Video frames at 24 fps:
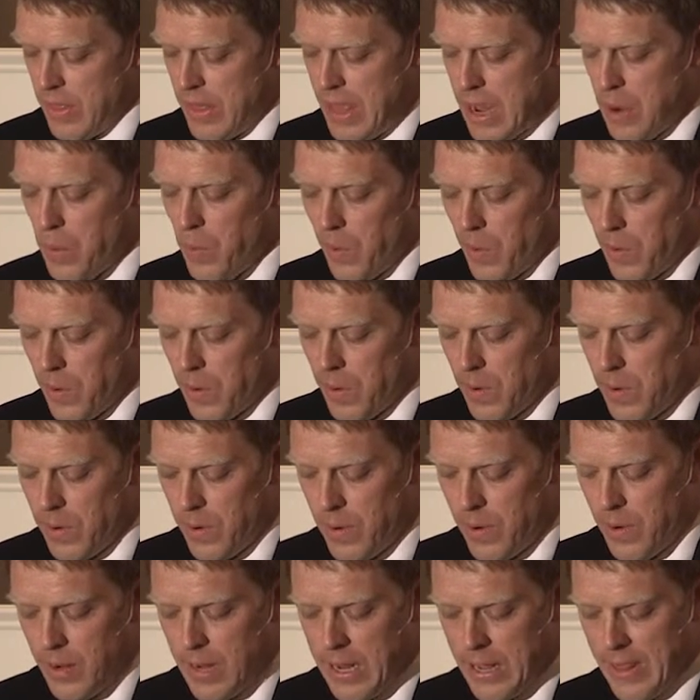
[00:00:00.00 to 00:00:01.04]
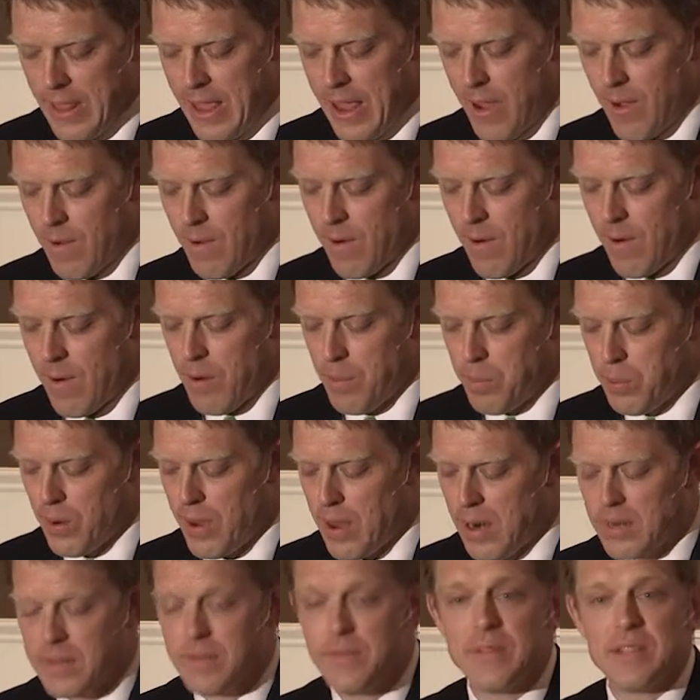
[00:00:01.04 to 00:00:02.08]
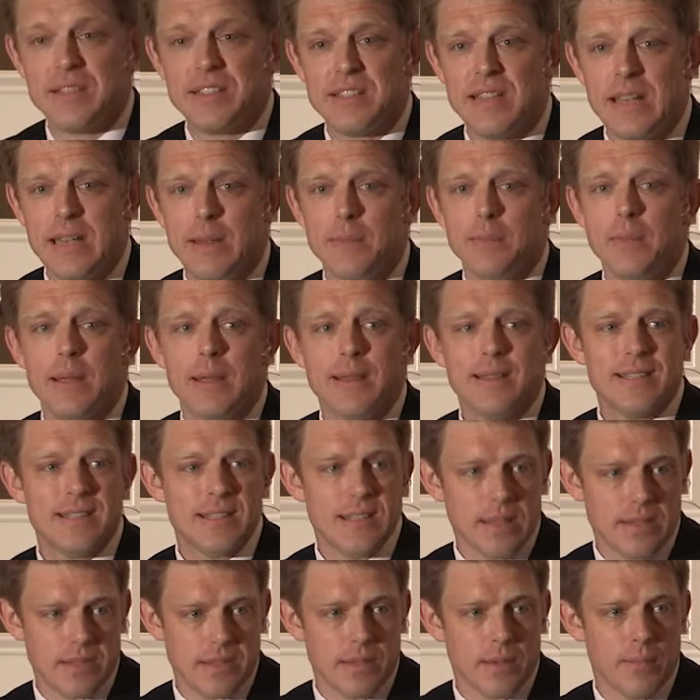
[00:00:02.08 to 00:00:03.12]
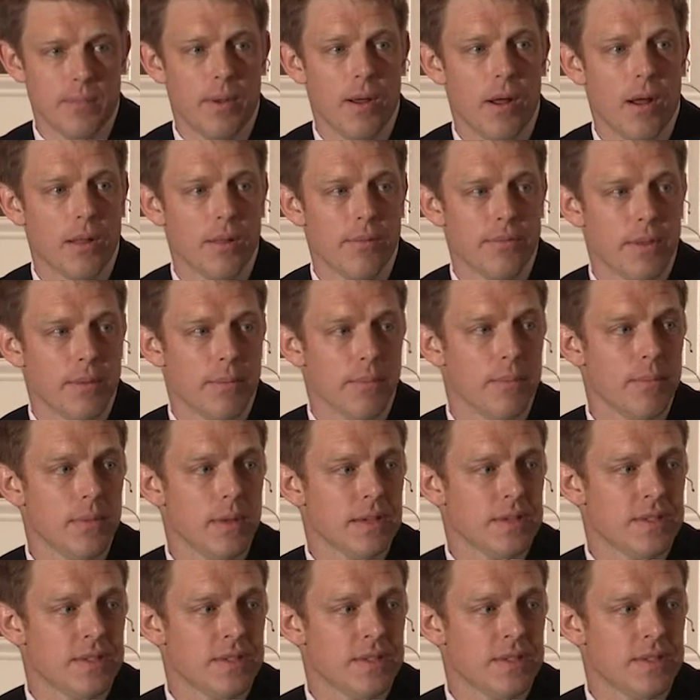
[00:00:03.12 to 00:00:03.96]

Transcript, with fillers: They were and they are a product of the same system, all of them.